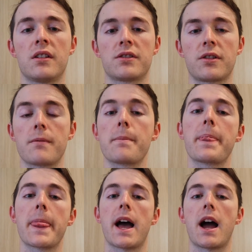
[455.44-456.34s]
So
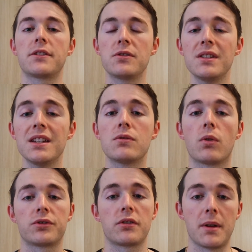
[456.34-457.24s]
I do need to
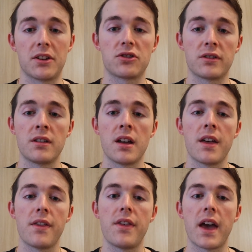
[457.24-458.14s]
also mention
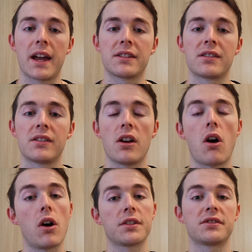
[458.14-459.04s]
that there
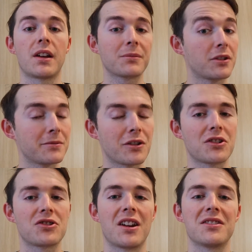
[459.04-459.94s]
are some crypto
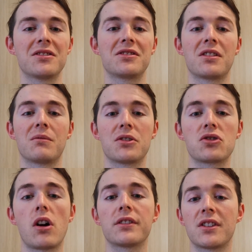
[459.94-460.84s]
exchanges which
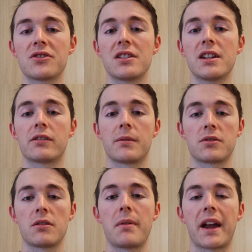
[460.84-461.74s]
are essentially
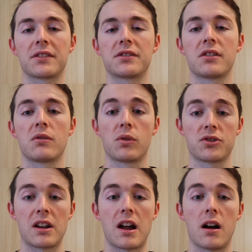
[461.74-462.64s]
crypto banks, which
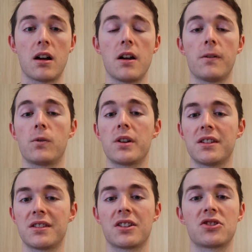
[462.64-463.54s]
allow for
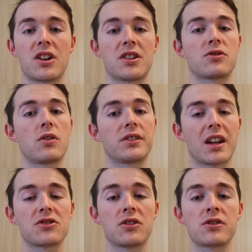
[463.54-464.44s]
inter-exchange
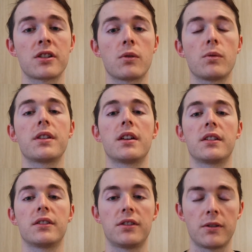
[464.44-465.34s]
transactions with
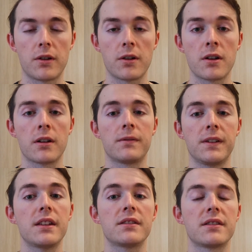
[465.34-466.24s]
zero
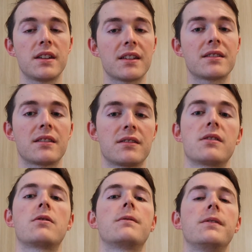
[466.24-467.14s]
fees. Yes,
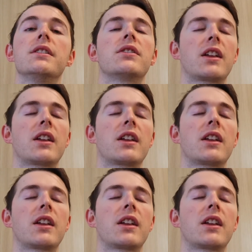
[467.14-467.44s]
zero fees.